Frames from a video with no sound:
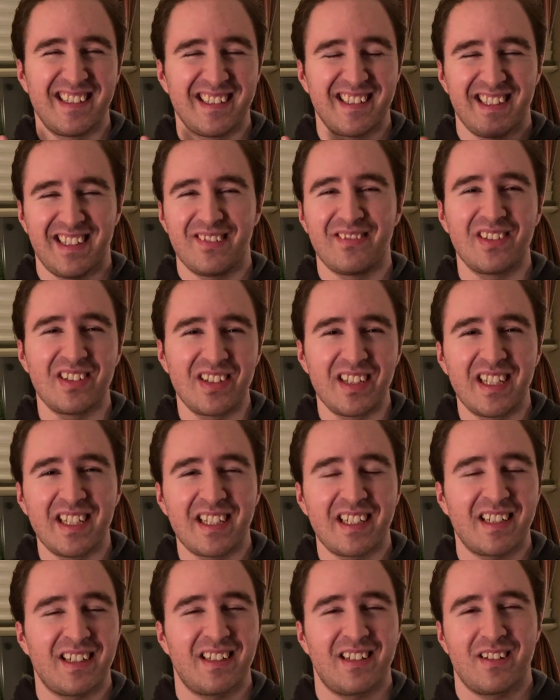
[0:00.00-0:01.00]
Every like,
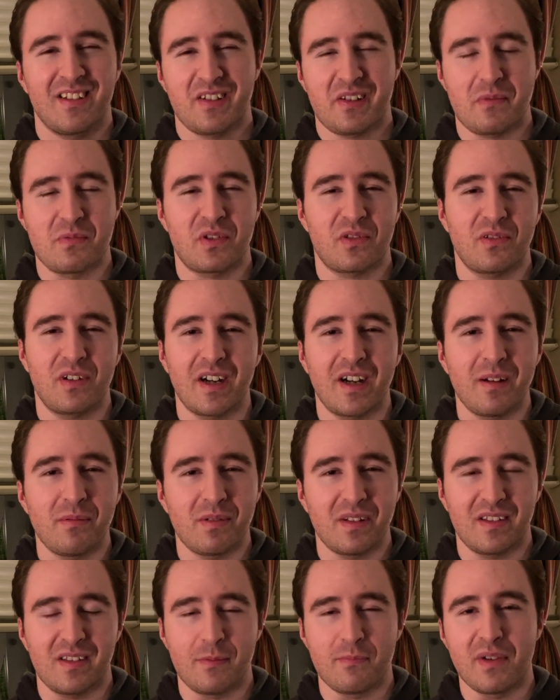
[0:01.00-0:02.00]
subscribe,
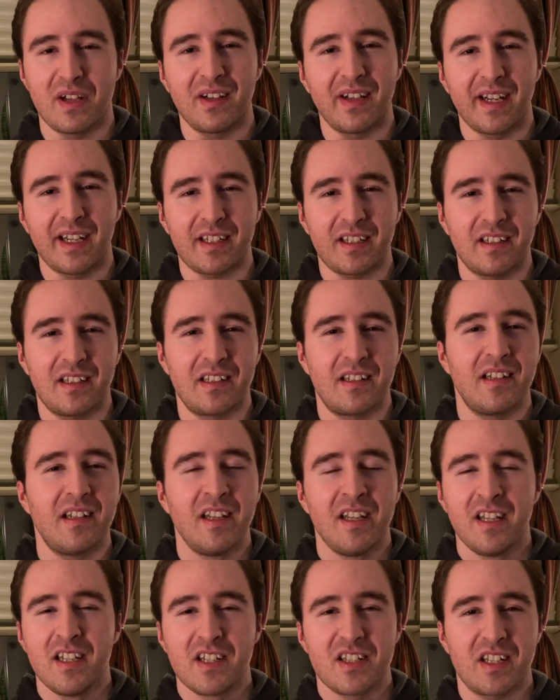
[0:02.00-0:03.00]
hit the bell icon
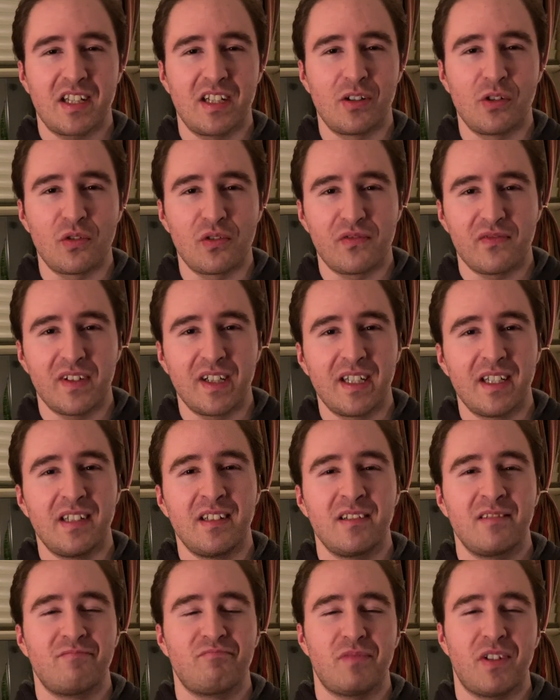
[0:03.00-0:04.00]
to get notified
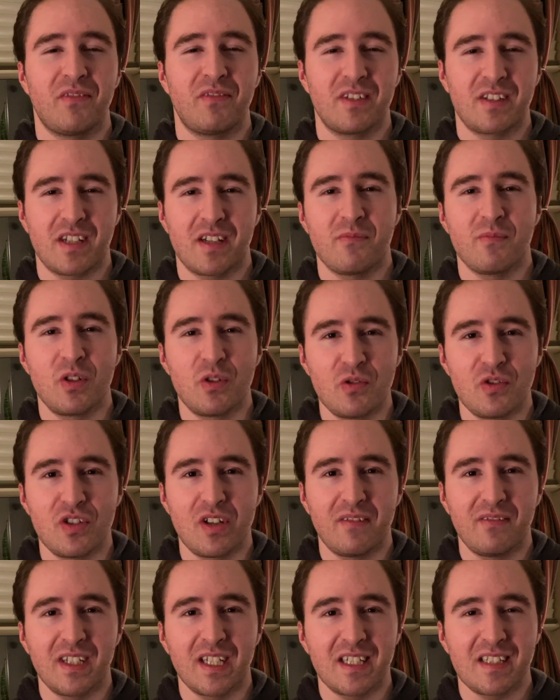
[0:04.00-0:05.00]
every time a new
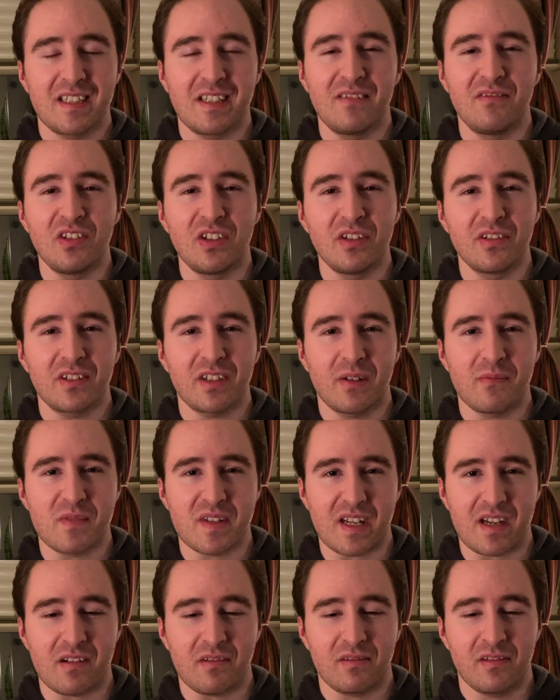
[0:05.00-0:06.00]
JVIT video comes
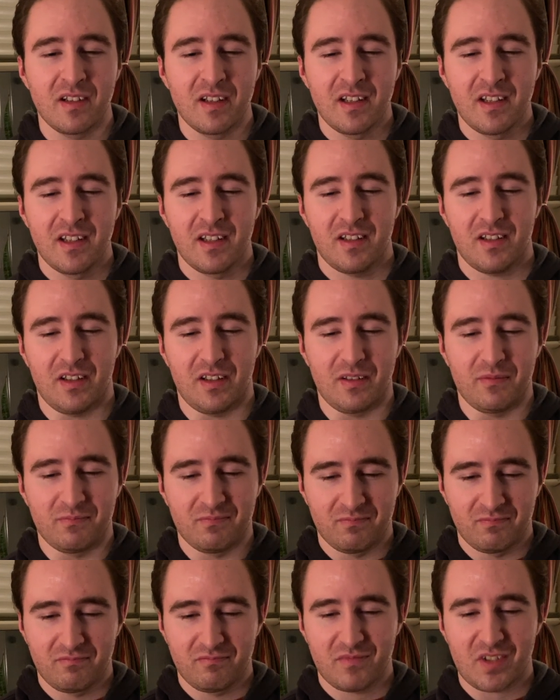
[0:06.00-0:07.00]
out.
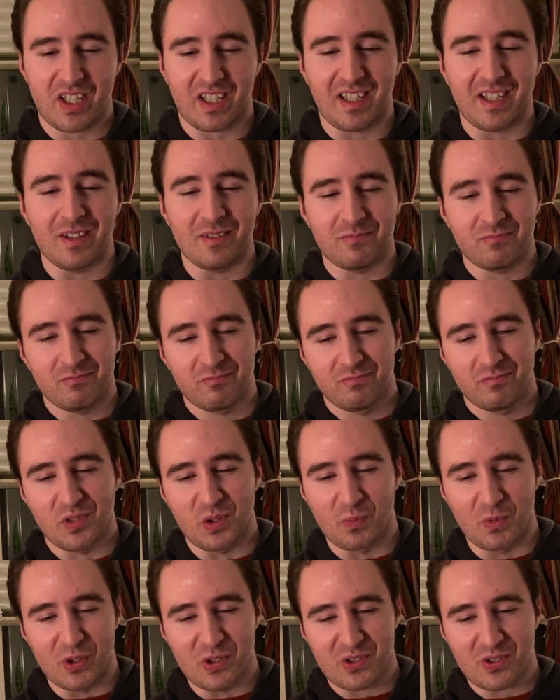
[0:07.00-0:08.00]
Check out the
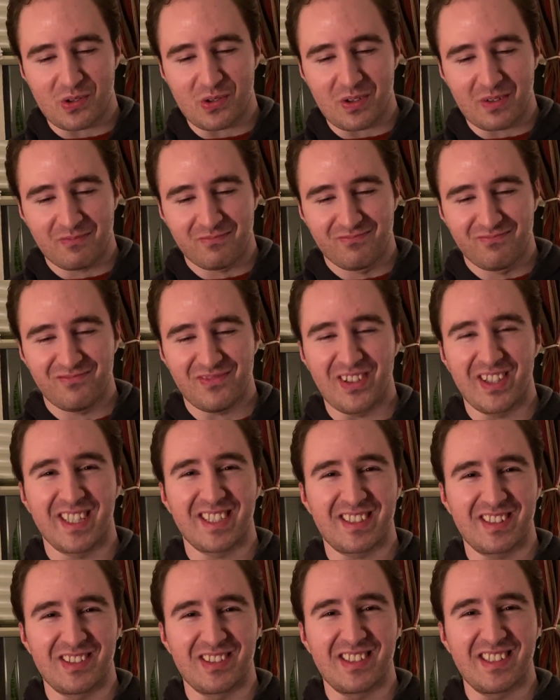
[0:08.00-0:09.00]
merch store if you like
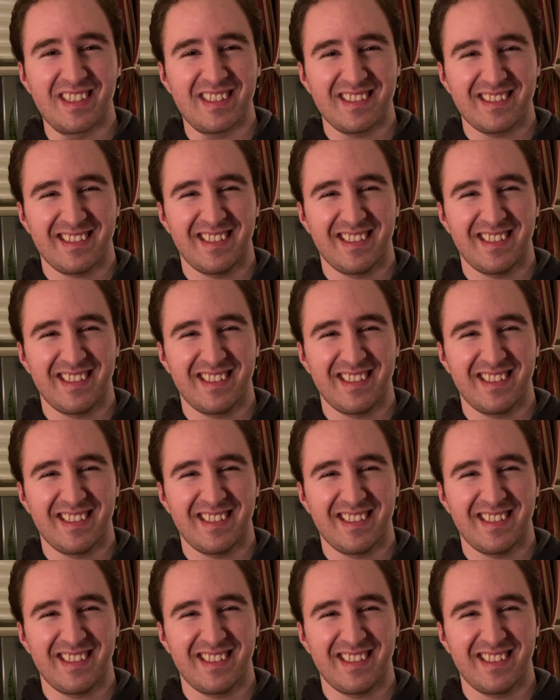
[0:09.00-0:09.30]
the hoodie.